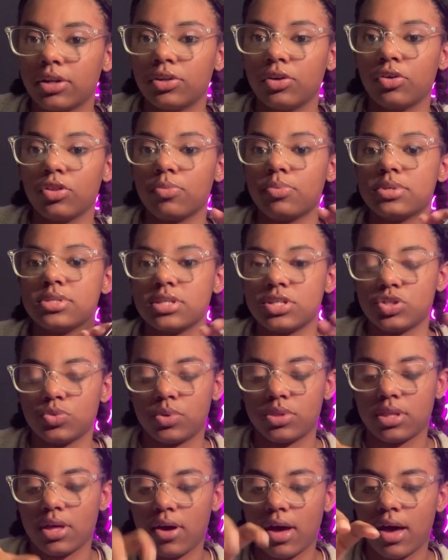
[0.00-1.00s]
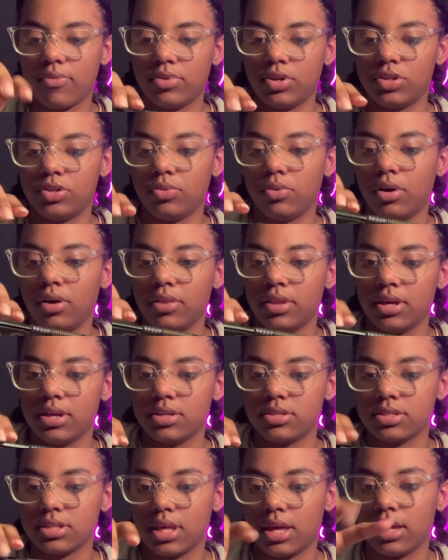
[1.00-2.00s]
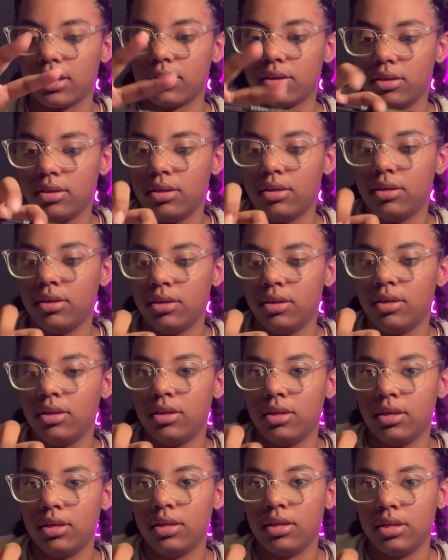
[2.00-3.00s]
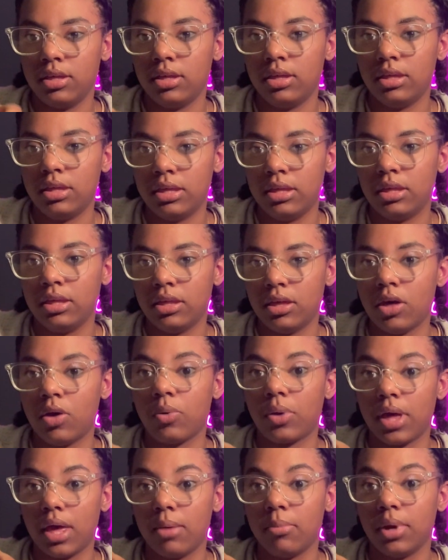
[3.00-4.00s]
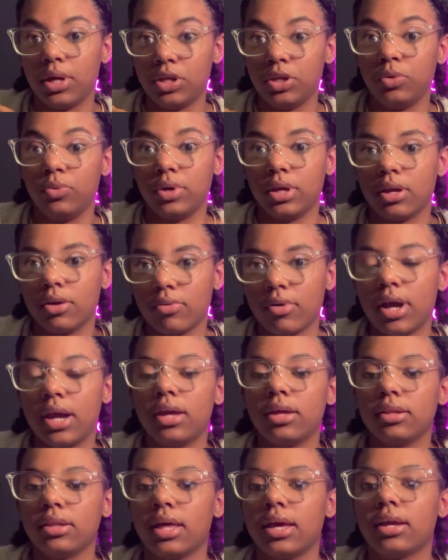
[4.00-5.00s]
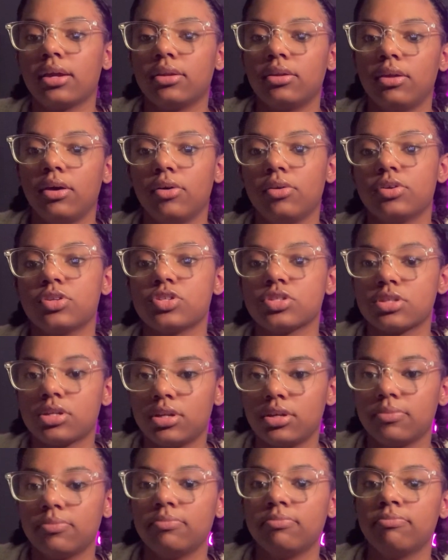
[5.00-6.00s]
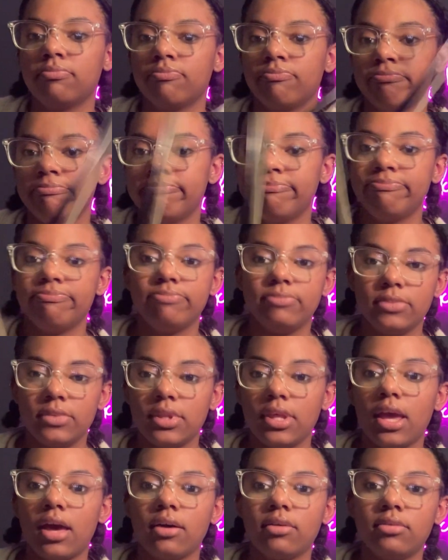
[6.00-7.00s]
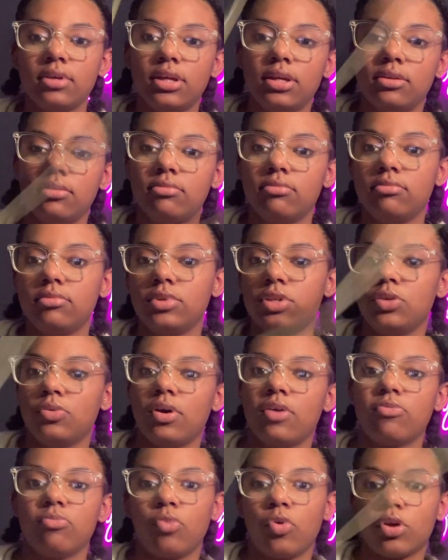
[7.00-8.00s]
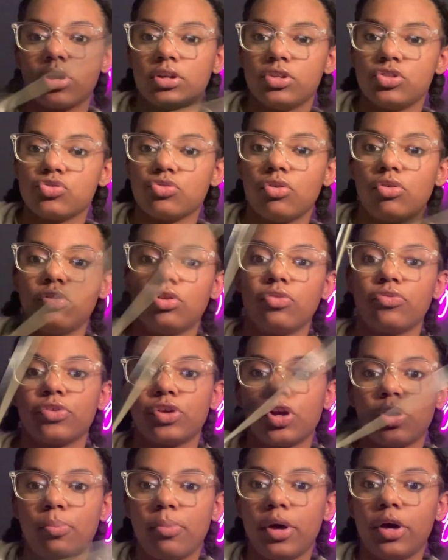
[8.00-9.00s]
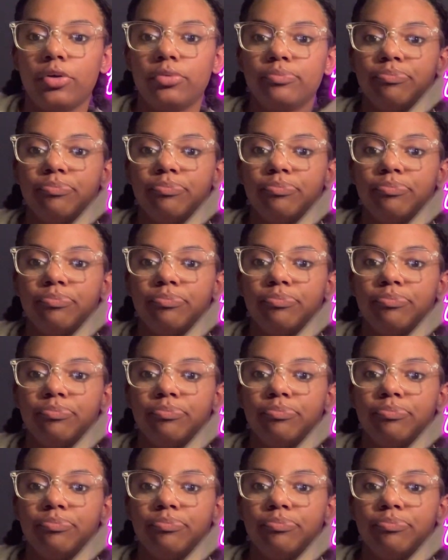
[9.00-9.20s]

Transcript: know the position without having to do all this. Like, okay, am I doing it right? Like, no, you're just gonna, yeah, and you have more control over your bow.